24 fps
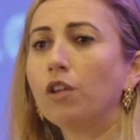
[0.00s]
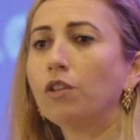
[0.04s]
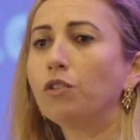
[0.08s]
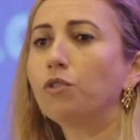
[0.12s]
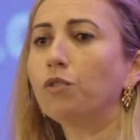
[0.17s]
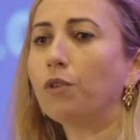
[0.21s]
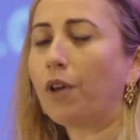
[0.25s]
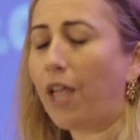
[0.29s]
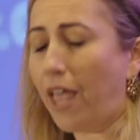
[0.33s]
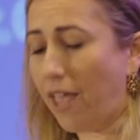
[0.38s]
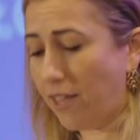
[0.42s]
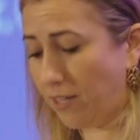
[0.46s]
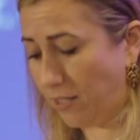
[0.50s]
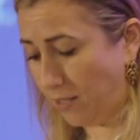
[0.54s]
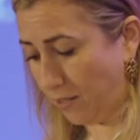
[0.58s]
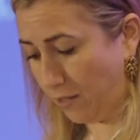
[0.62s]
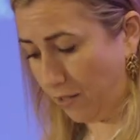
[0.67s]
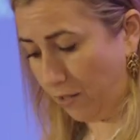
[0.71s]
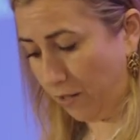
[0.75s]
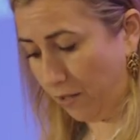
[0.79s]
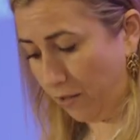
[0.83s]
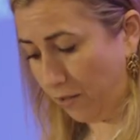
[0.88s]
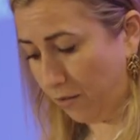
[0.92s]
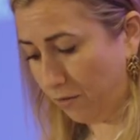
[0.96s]
to
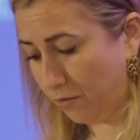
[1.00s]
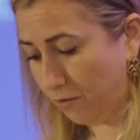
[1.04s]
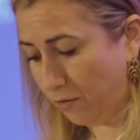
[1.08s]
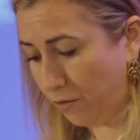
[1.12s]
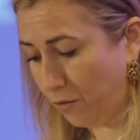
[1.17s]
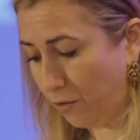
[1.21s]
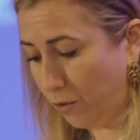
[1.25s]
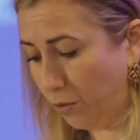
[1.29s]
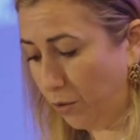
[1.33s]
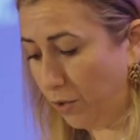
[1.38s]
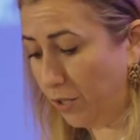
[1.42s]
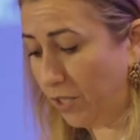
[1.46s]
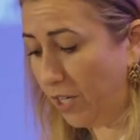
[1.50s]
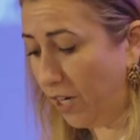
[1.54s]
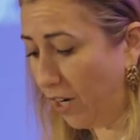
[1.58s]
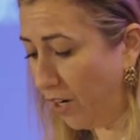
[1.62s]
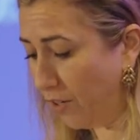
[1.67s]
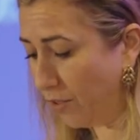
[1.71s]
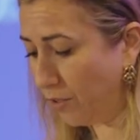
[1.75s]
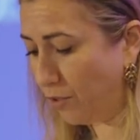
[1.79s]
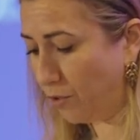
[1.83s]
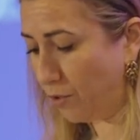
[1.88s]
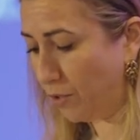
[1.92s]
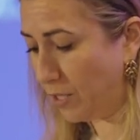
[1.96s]
Esther, who
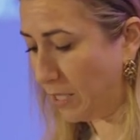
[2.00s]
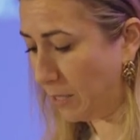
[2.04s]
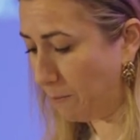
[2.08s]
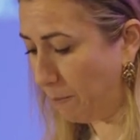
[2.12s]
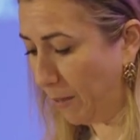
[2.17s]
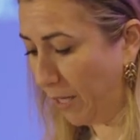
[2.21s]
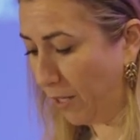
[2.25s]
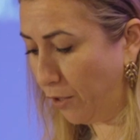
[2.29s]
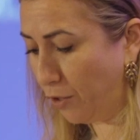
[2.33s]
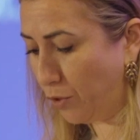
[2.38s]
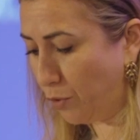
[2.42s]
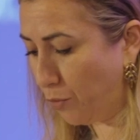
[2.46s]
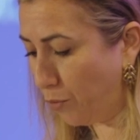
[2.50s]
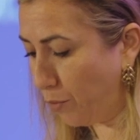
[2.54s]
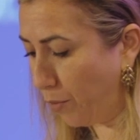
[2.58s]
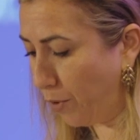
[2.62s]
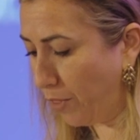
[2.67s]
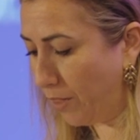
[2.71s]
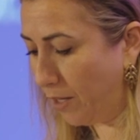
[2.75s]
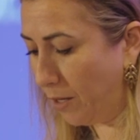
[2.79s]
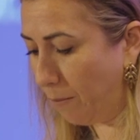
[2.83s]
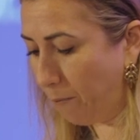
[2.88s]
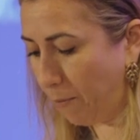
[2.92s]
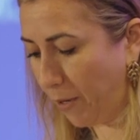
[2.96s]
dared to speak
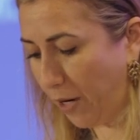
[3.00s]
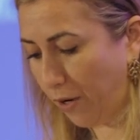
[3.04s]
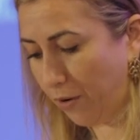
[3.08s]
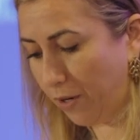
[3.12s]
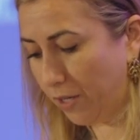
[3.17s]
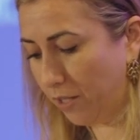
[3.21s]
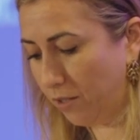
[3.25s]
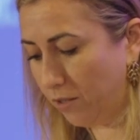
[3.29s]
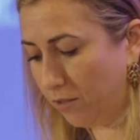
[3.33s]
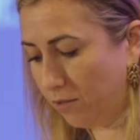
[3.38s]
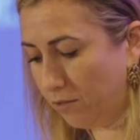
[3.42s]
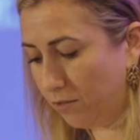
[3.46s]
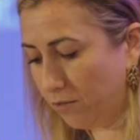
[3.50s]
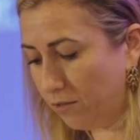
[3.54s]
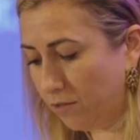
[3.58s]
truth in peril,